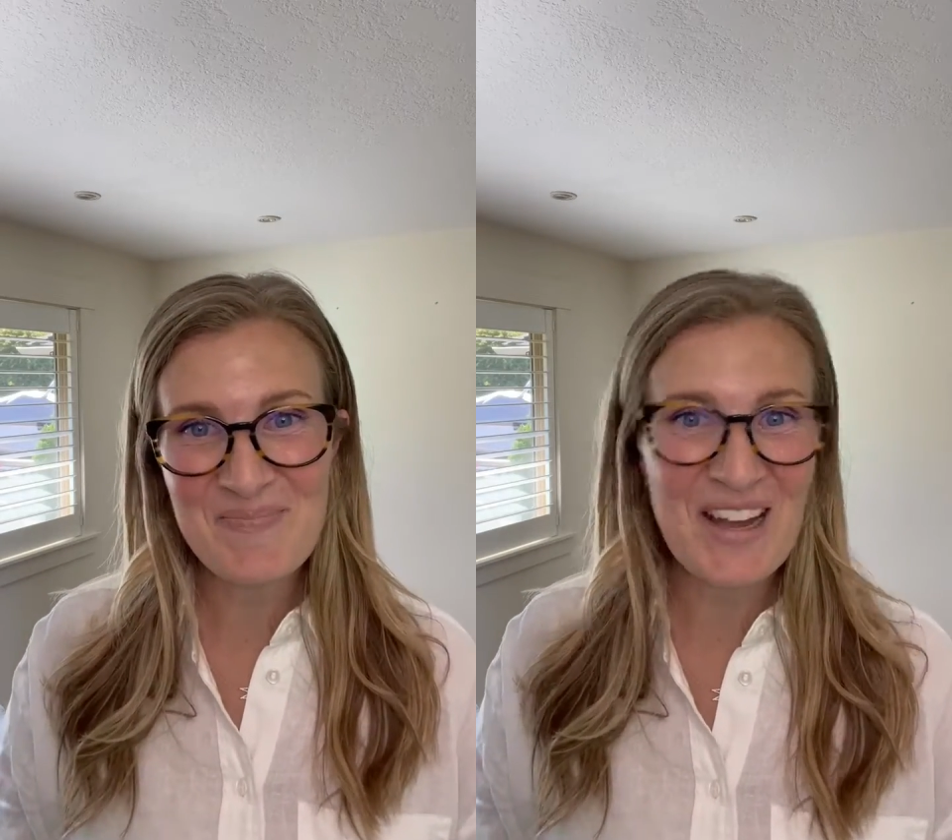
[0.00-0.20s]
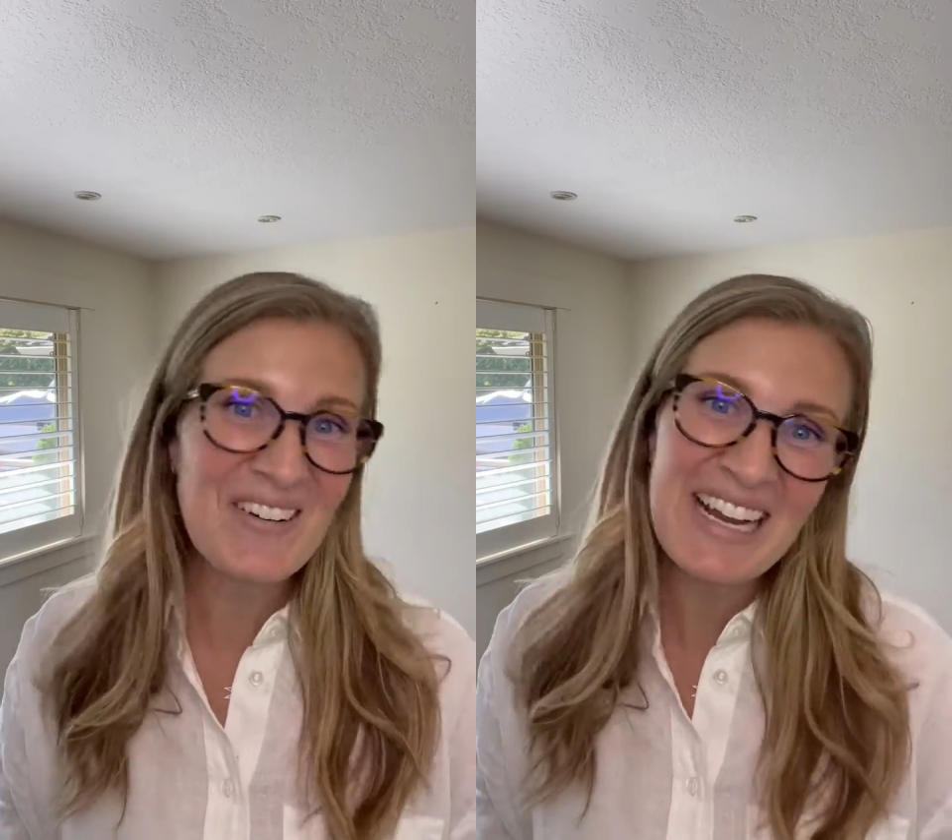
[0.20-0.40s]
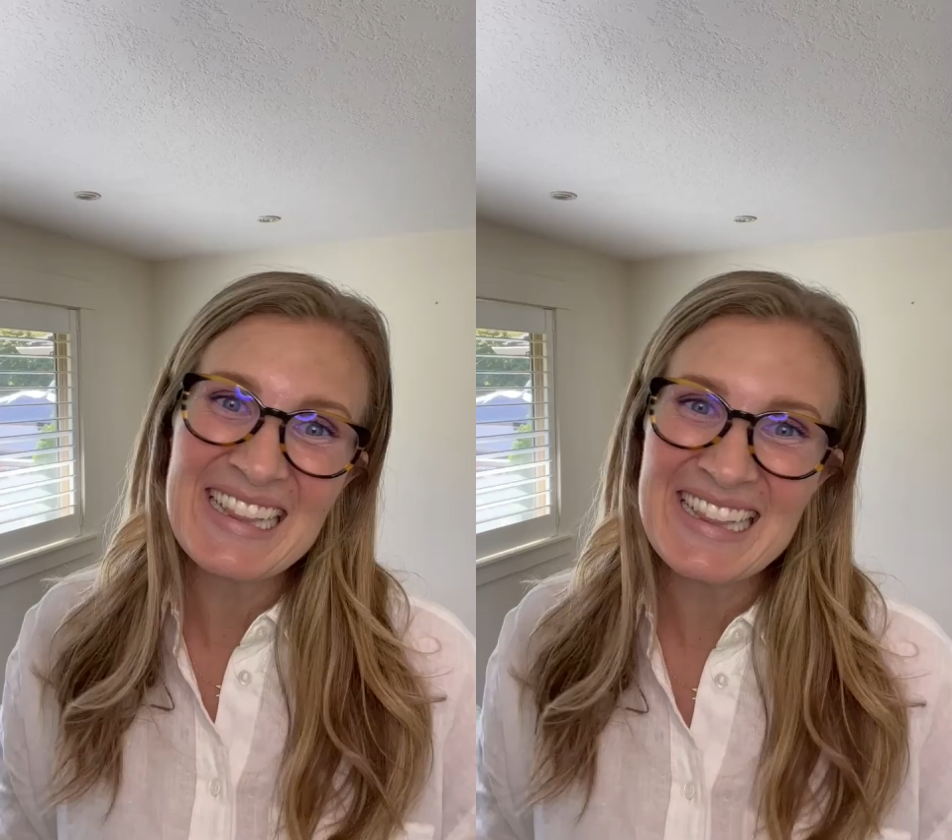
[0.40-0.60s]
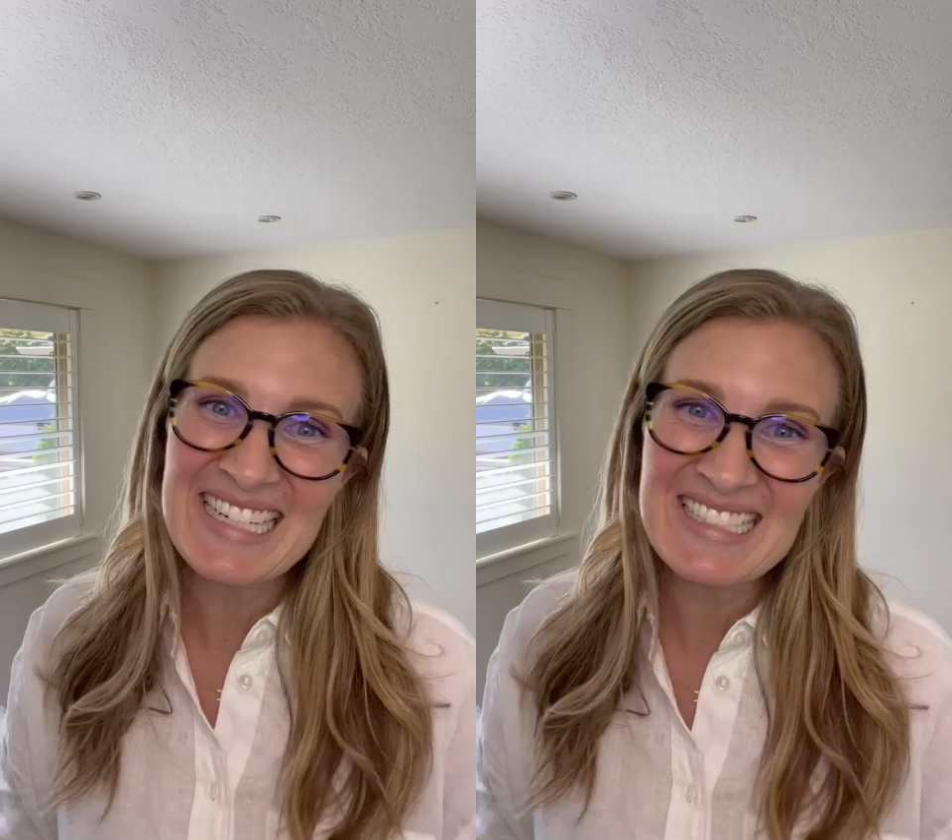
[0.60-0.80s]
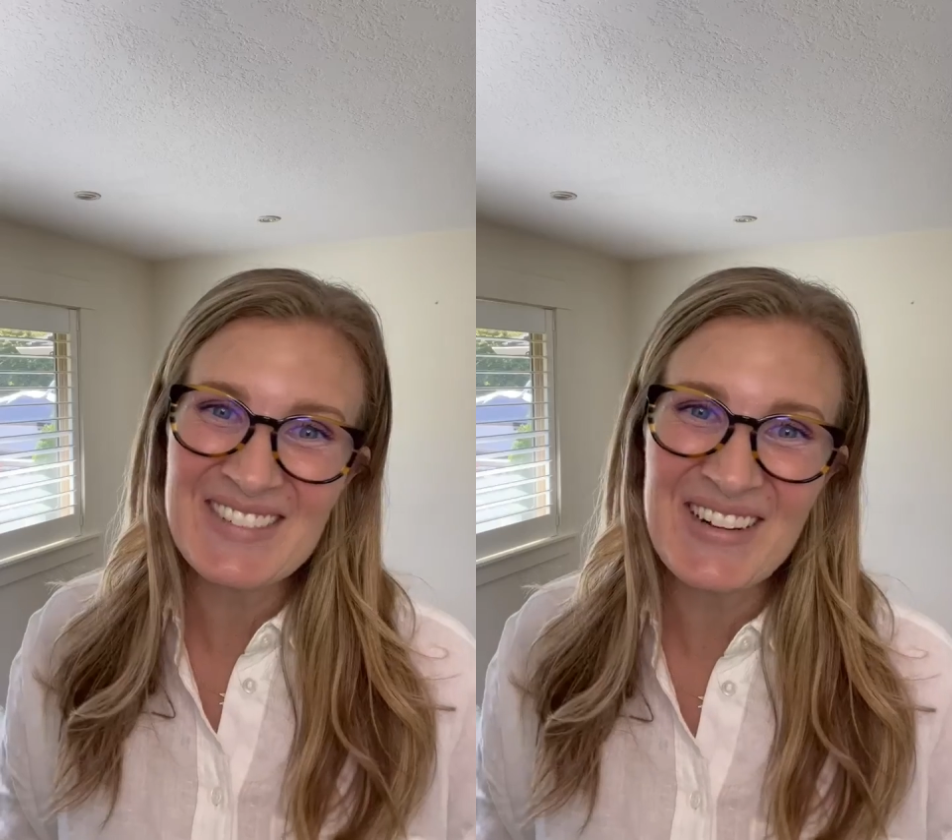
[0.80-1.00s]
All right,
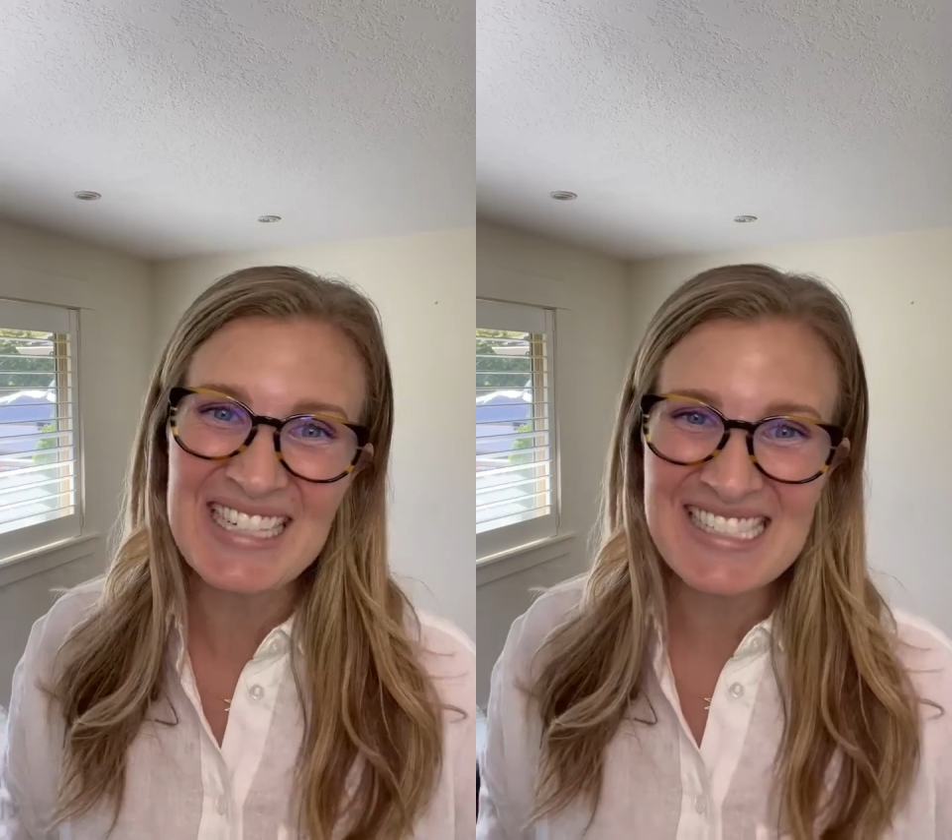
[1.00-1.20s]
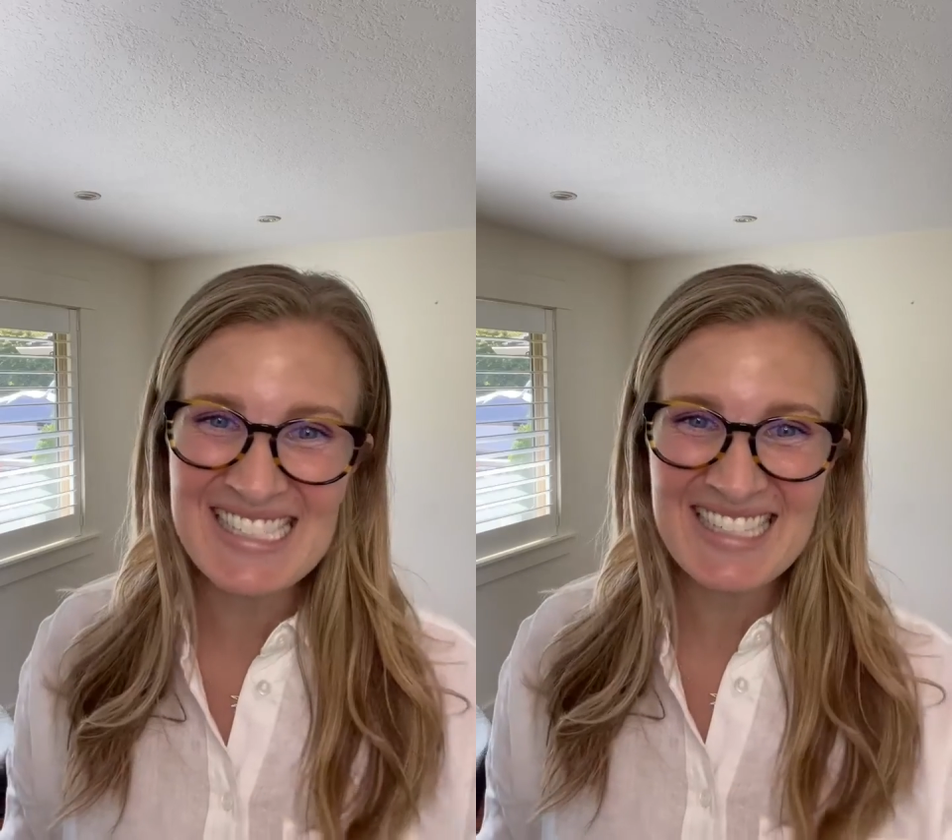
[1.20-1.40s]
thanks so much.